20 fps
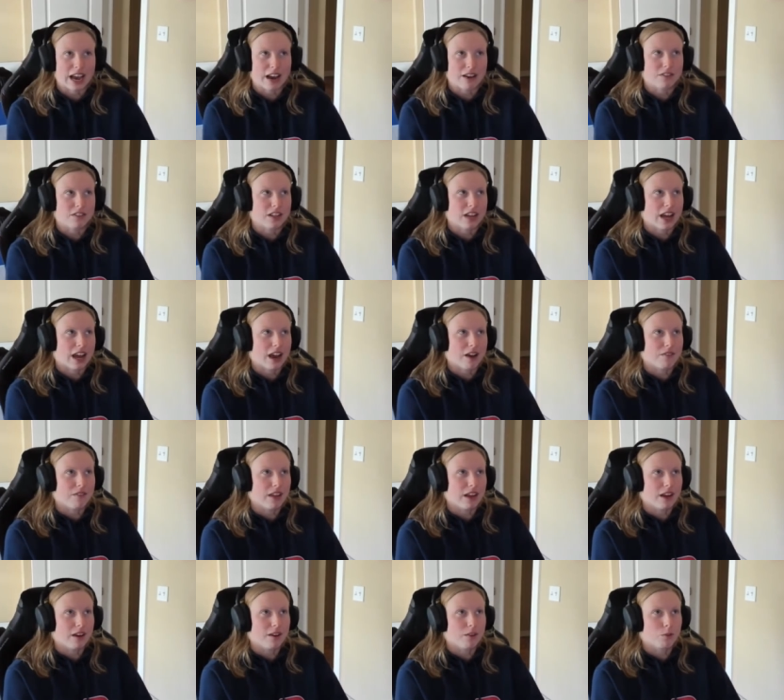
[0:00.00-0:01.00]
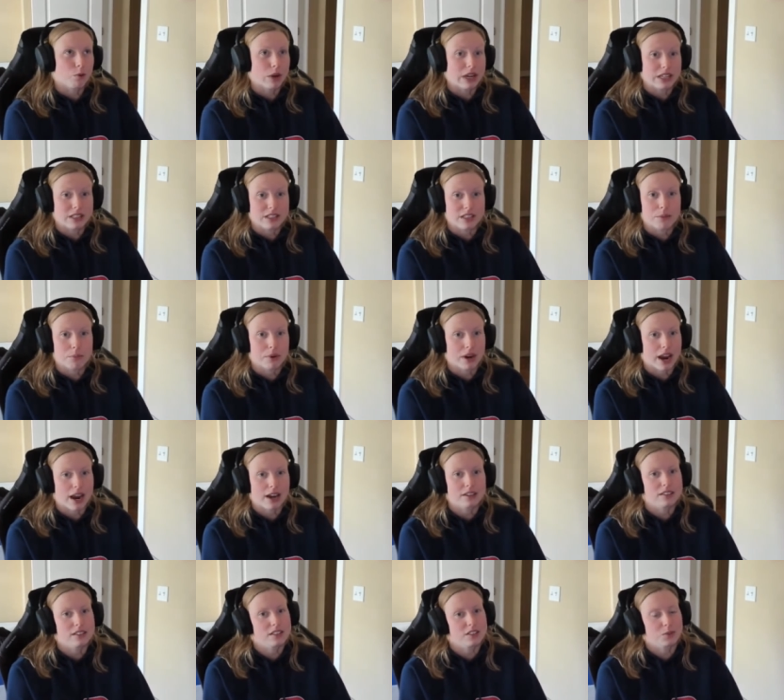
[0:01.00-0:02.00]
have to have that racing
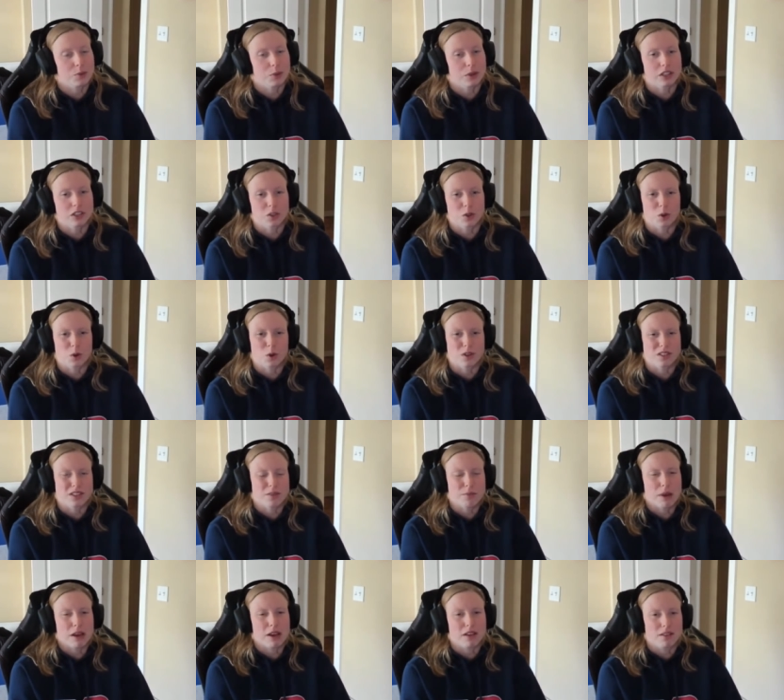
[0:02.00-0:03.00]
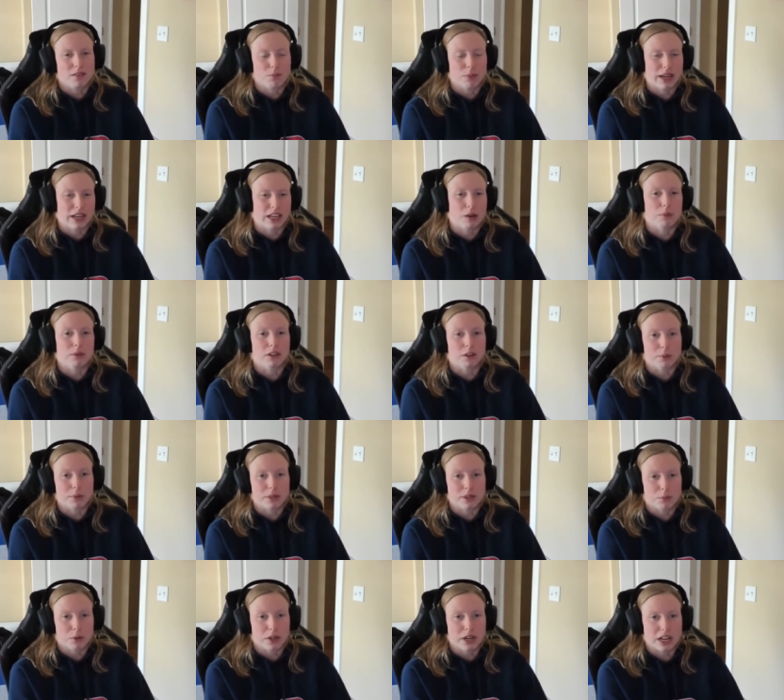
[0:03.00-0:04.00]
practice where short course it may, might come a little
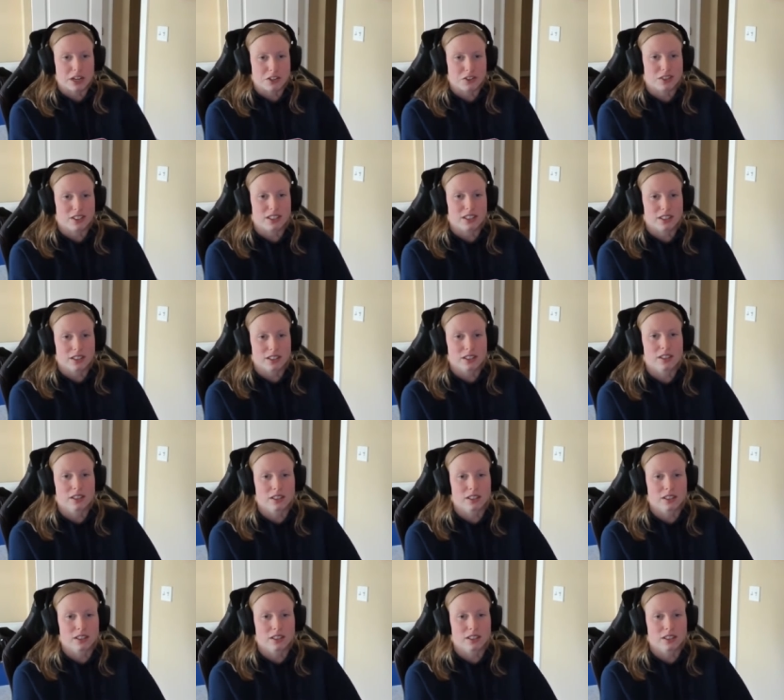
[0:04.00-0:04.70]
bit more naturally.